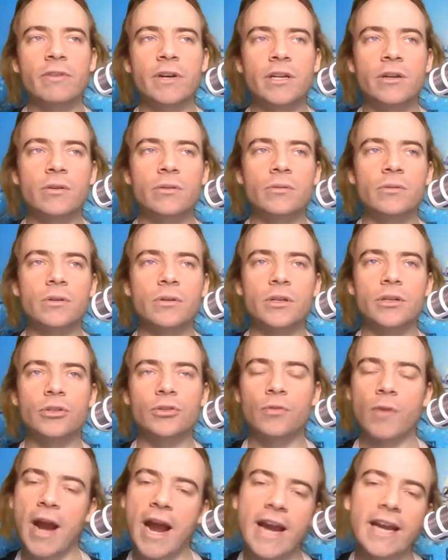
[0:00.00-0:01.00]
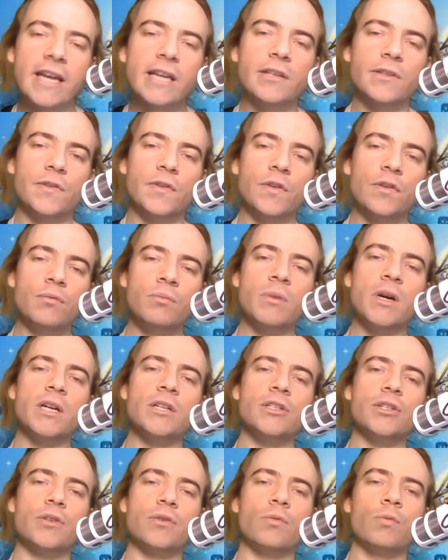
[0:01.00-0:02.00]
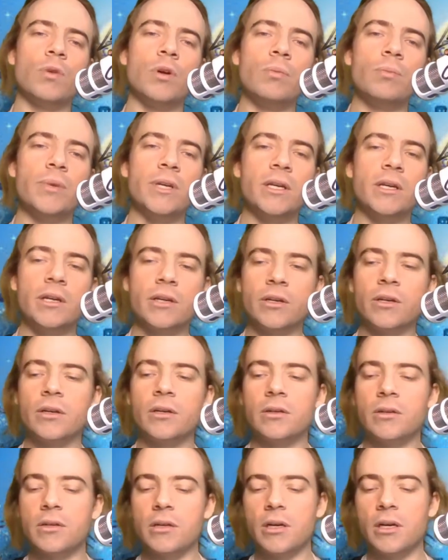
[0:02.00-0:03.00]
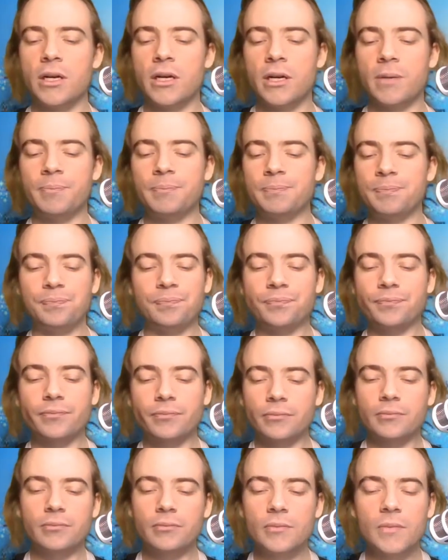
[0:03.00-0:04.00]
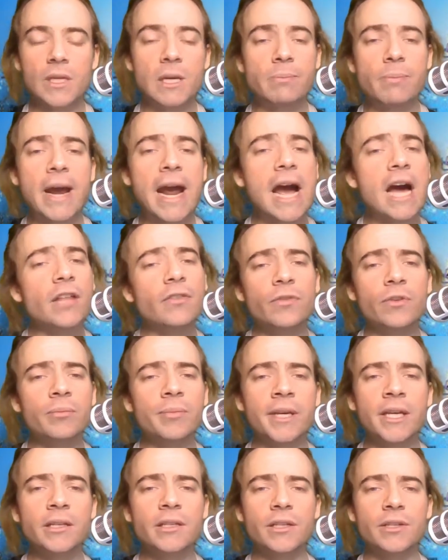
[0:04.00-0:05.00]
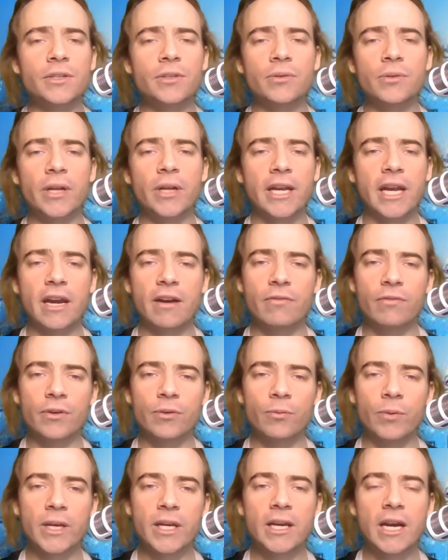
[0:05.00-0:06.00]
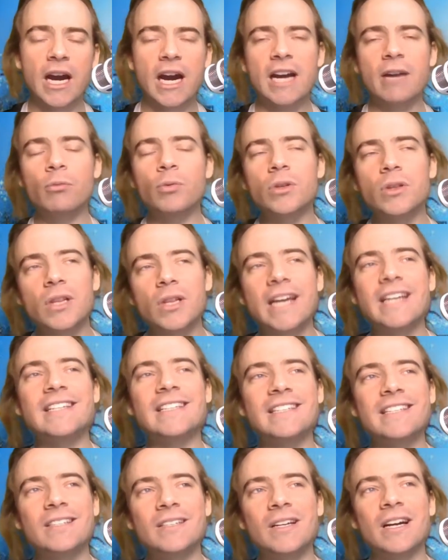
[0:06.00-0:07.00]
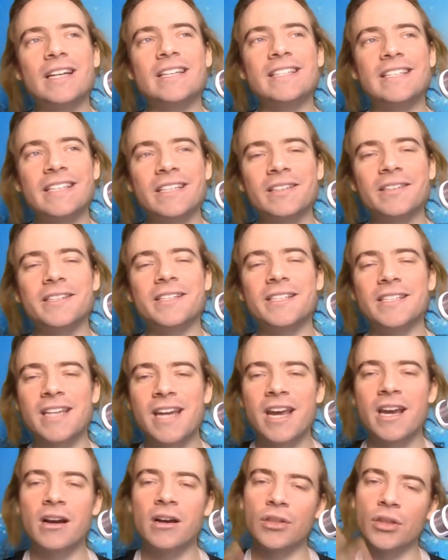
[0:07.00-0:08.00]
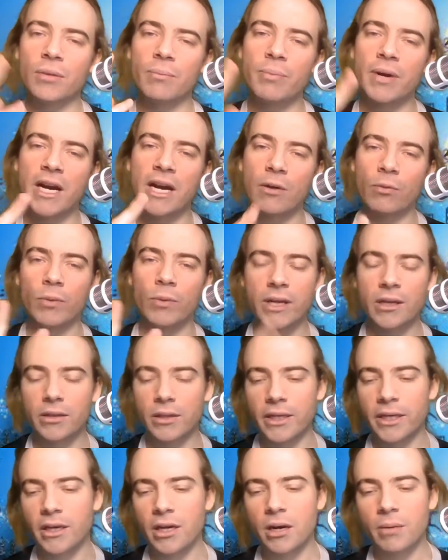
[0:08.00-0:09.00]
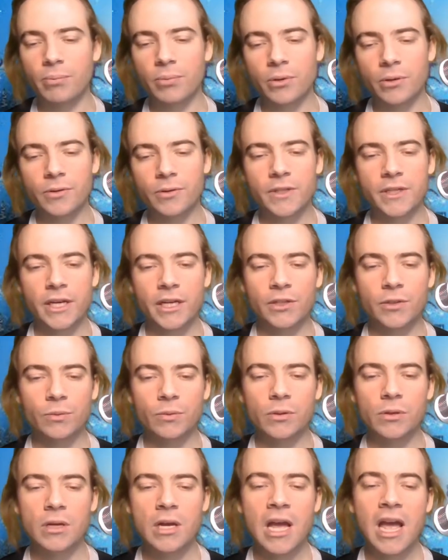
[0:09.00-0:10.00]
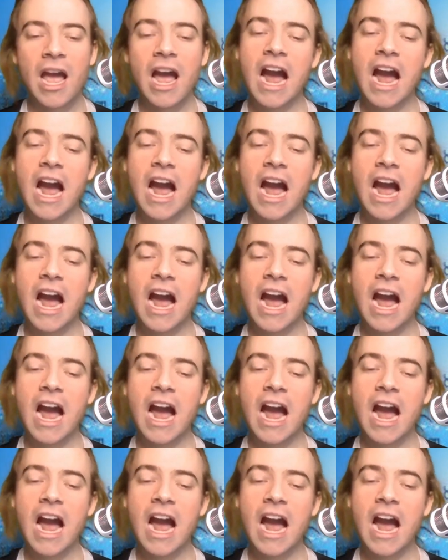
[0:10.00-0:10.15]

I don't drag it too much, will be a good. Um, path for me to do like every week. I would like to ideally stay on the bi weekly upload schedule.